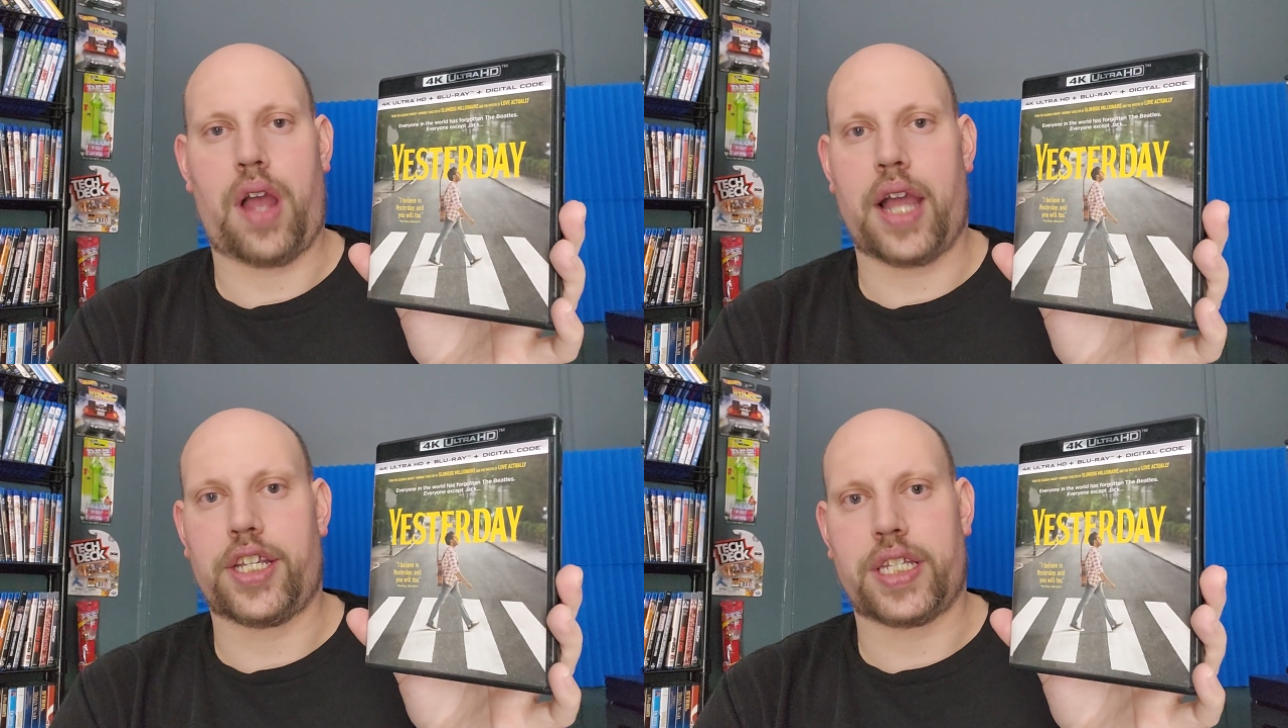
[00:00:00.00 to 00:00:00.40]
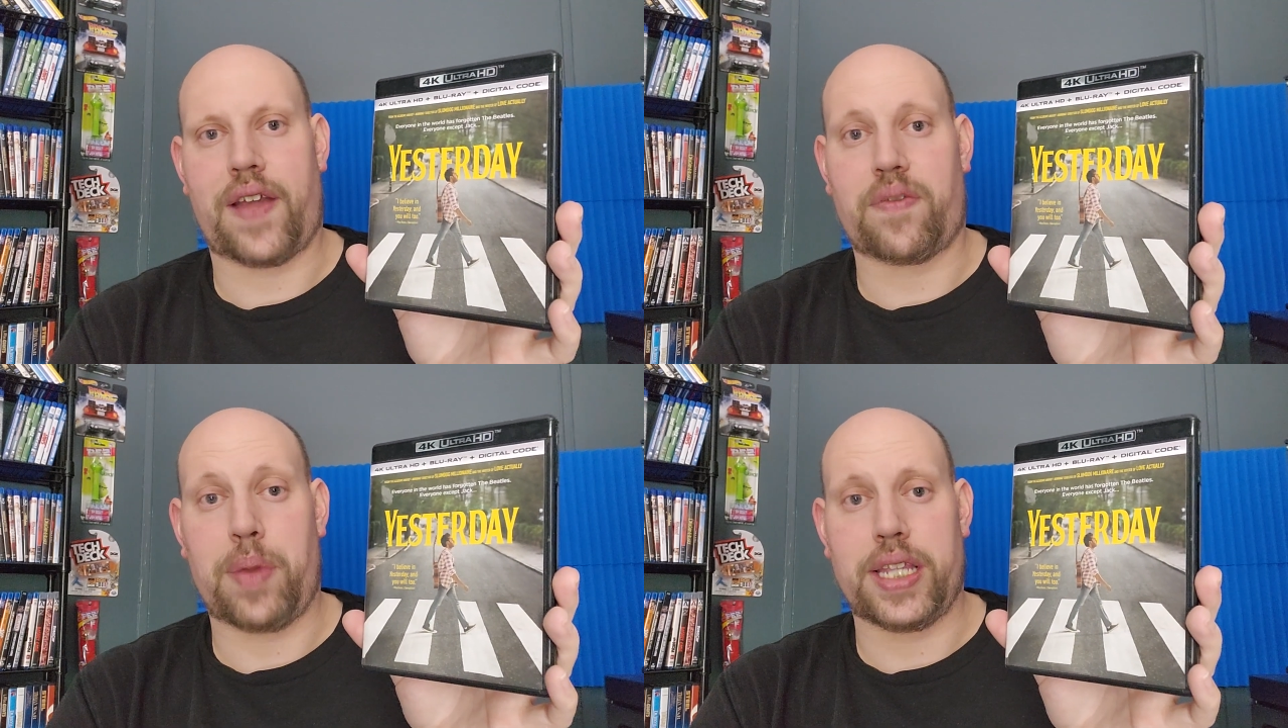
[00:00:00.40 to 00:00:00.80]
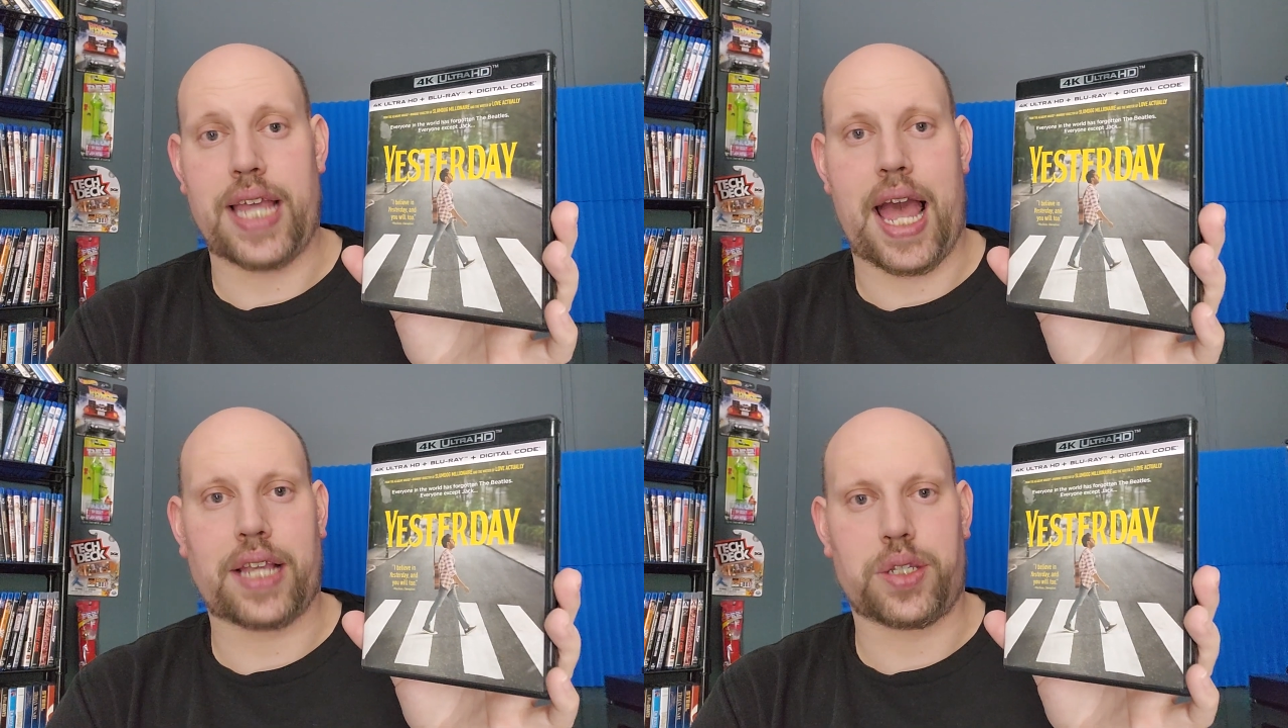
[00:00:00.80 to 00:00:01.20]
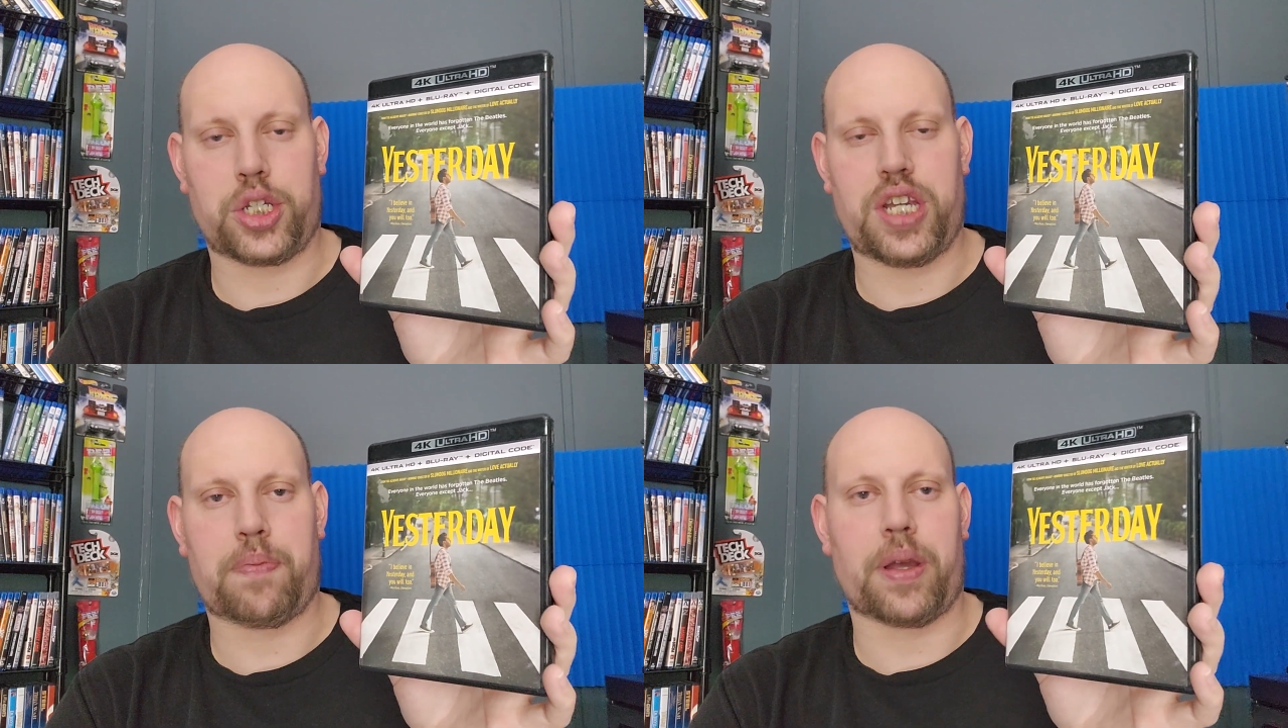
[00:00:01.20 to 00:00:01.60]
I just have to pay tax and
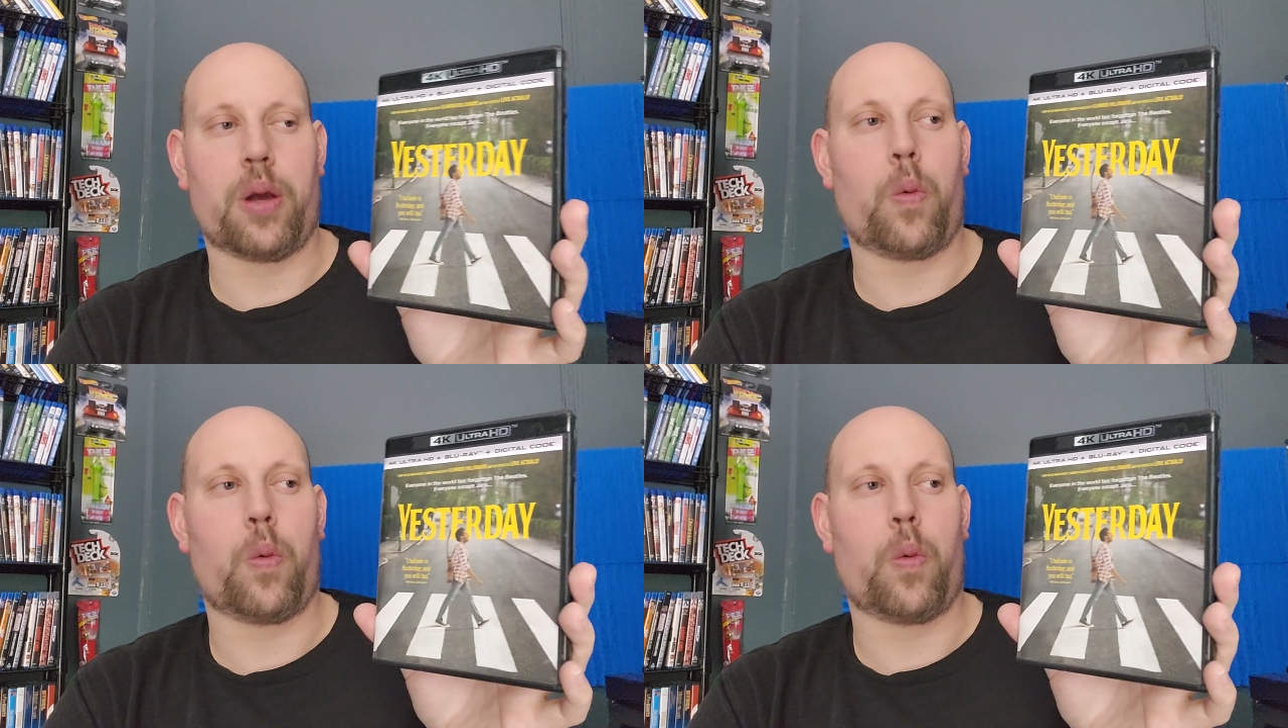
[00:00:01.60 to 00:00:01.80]
shipping.